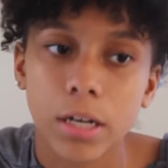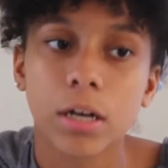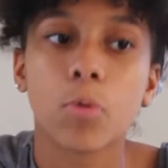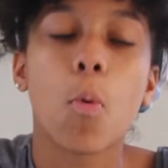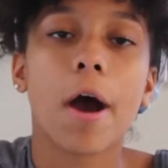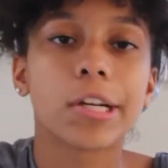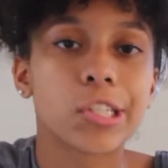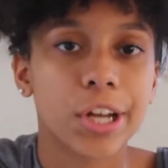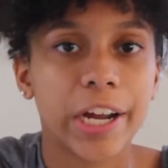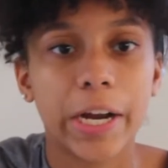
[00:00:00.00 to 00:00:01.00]
to wash
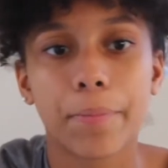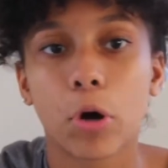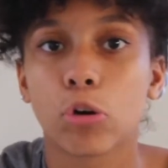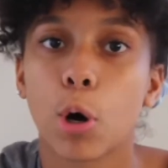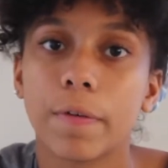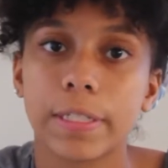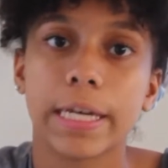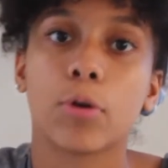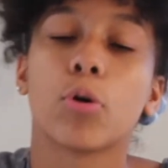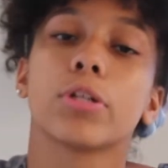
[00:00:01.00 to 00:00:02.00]
your hair more
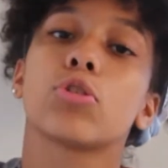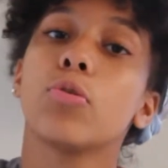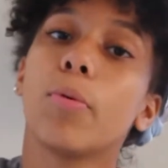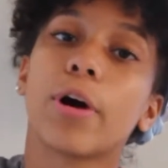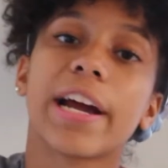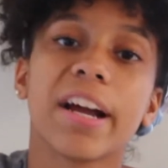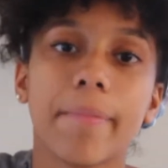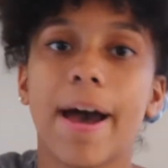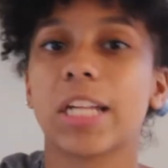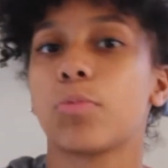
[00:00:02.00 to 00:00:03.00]
often, or do more hair
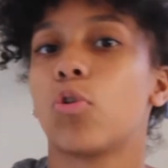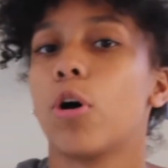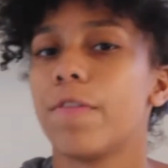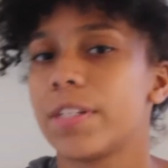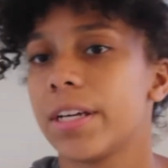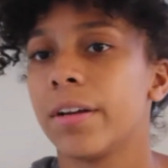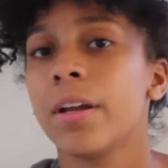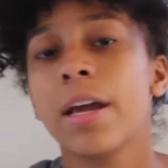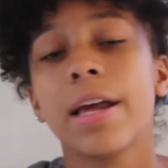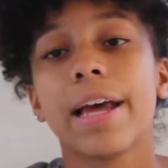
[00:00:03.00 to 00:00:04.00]
masks more often,
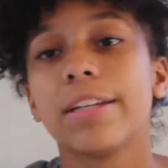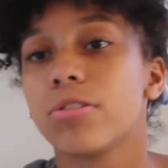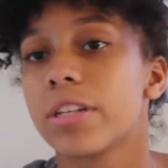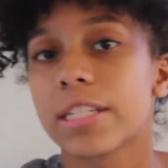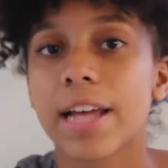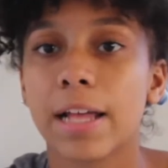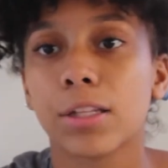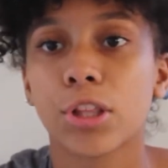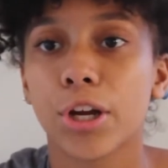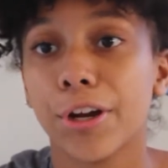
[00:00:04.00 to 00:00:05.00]
and do this, that,
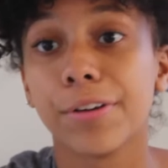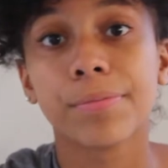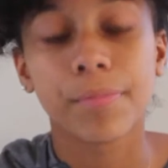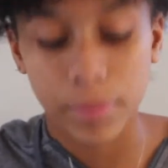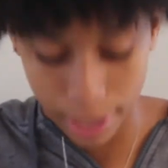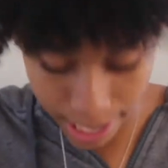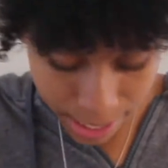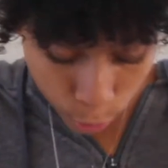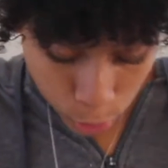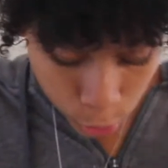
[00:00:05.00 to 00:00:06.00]
and the third.
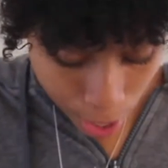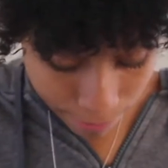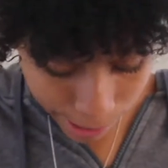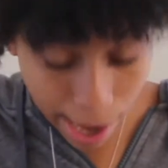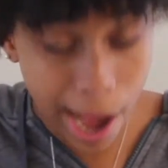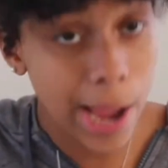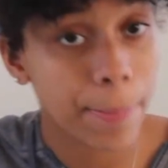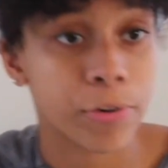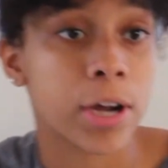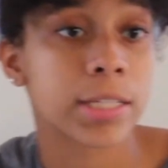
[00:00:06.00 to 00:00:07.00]
And then once you have a high
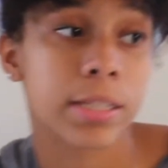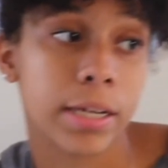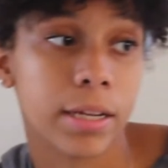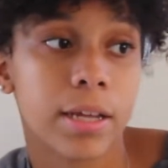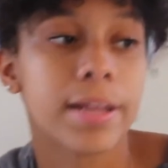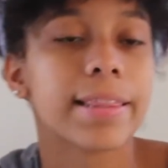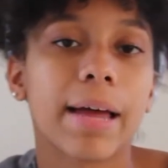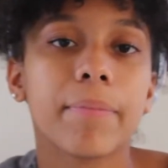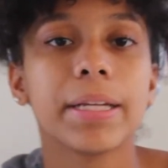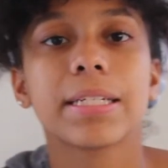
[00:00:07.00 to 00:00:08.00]
porosity,
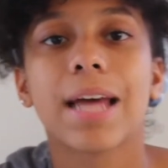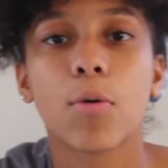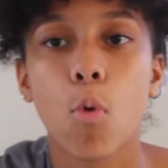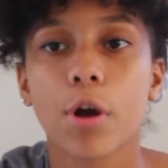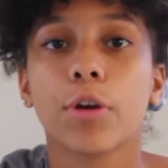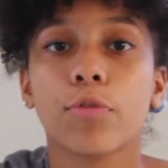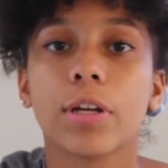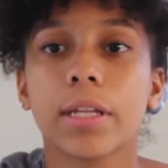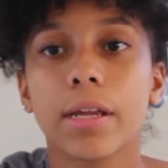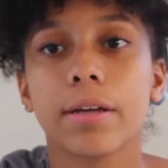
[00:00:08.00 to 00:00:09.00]
that means that water
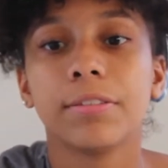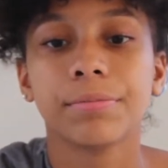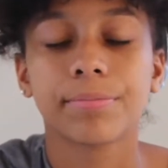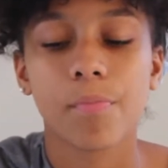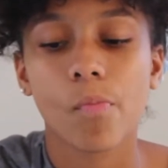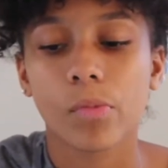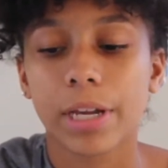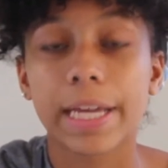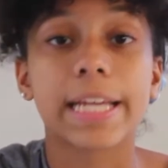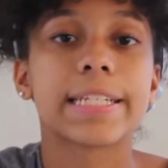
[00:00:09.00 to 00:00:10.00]
really
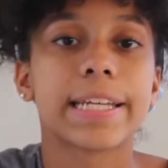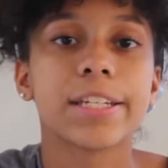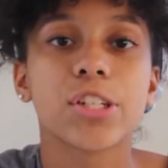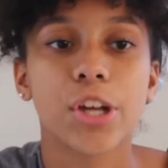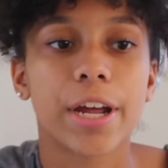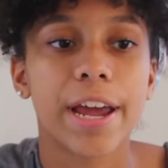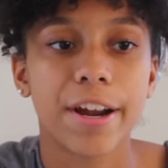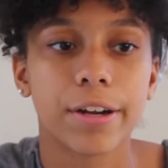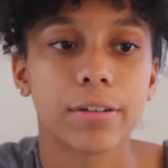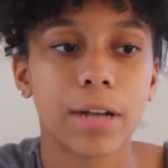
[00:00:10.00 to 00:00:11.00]
gets into your
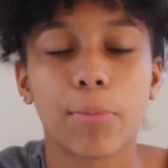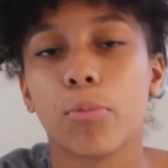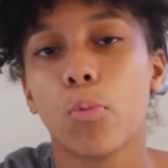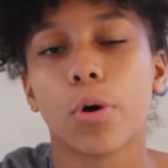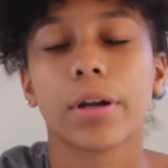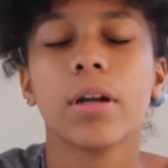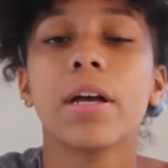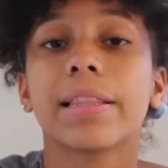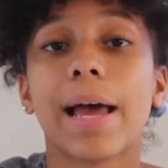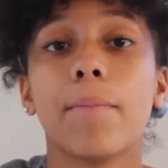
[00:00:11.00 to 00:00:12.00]
hair, not water,
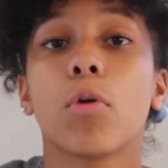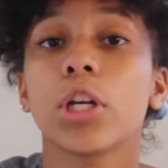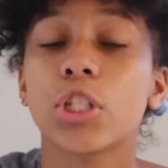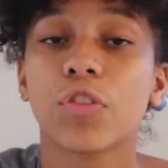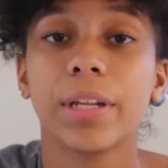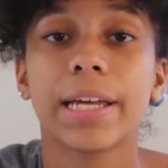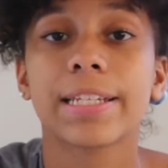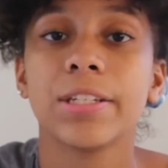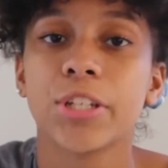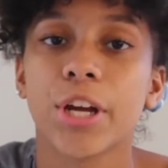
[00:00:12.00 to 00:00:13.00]
that moisture really
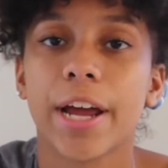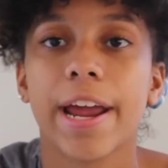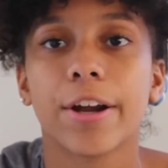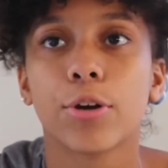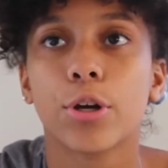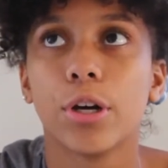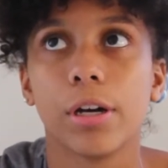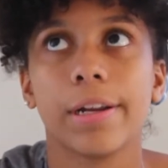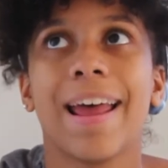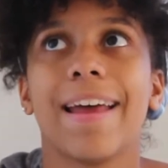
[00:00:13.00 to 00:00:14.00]
gets into your hair
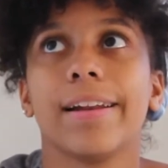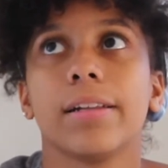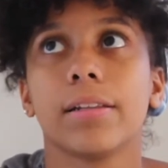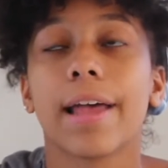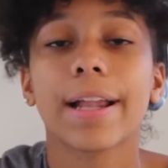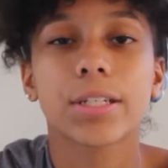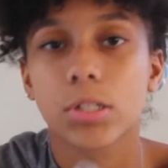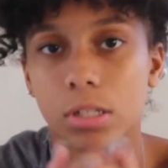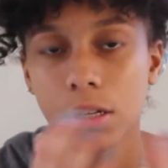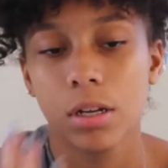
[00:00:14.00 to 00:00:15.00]
good. And
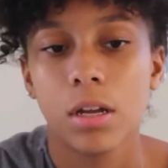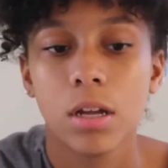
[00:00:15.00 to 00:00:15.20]
that's,